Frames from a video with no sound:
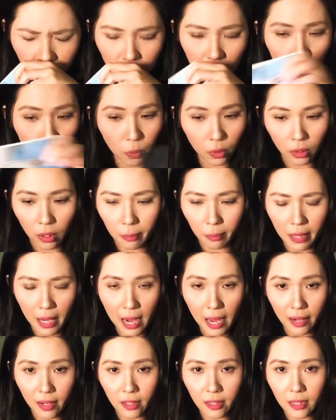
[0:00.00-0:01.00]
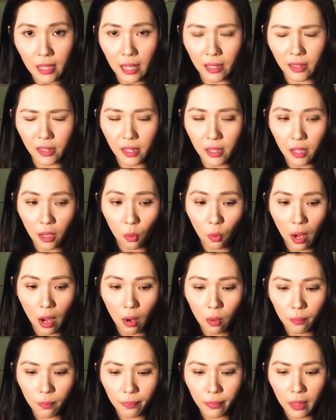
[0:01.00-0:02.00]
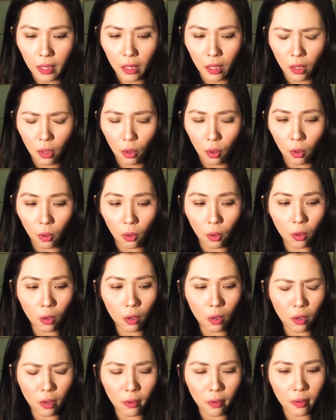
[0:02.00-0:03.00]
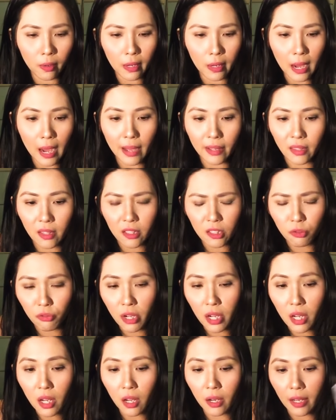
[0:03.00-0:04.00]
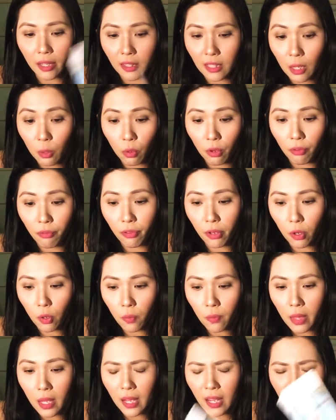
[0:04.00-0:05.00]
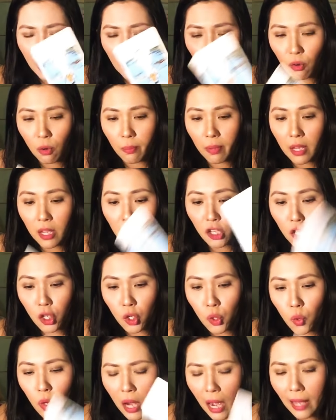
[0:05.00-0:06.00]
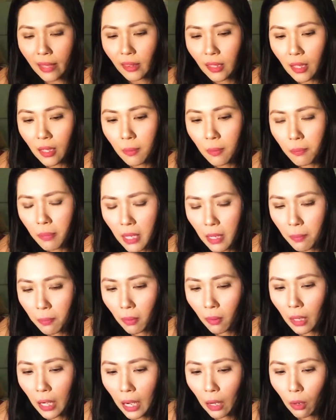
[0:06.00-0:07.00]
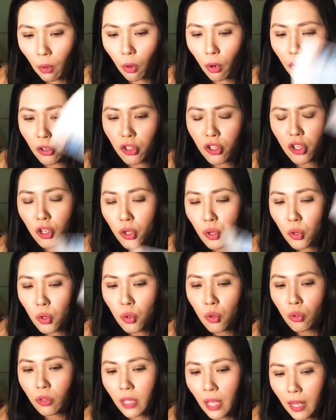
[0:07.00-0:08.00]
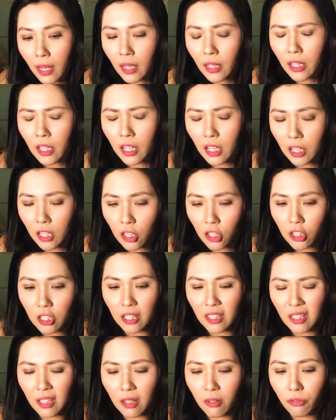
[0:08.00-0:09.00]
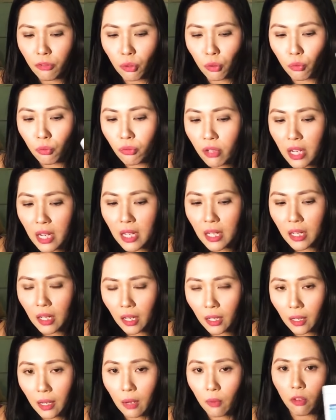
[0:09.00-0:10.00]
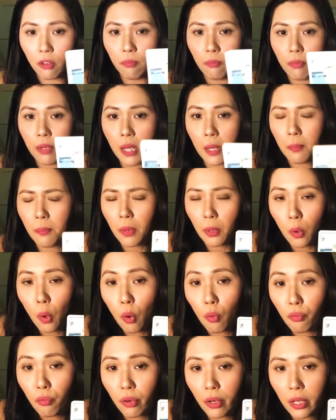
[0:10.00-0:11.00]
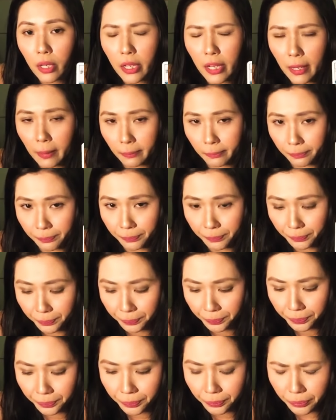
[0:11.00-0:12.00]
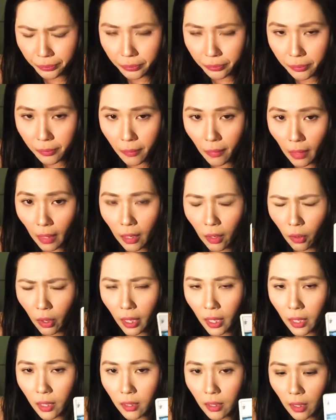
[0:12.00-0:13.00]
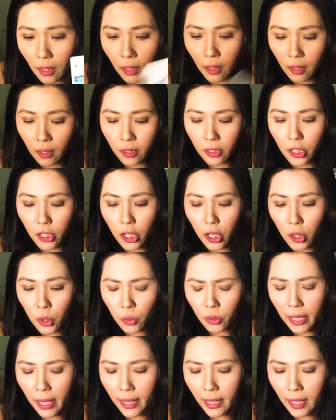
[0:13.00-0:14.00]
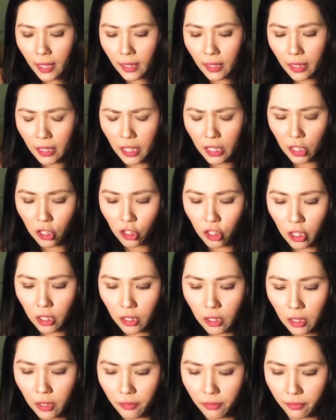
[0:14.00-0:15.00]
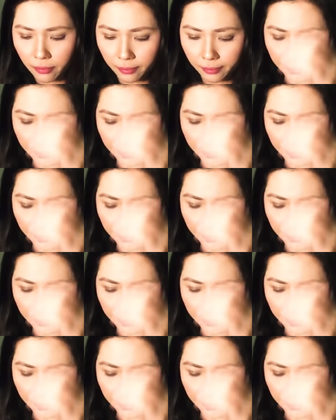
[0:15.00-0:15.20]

It will not be others cutting you out or others reconnecting with you. It will be you cutting people out, or you taking the initiative to reconnect with people over here, okay? You taking the initiative.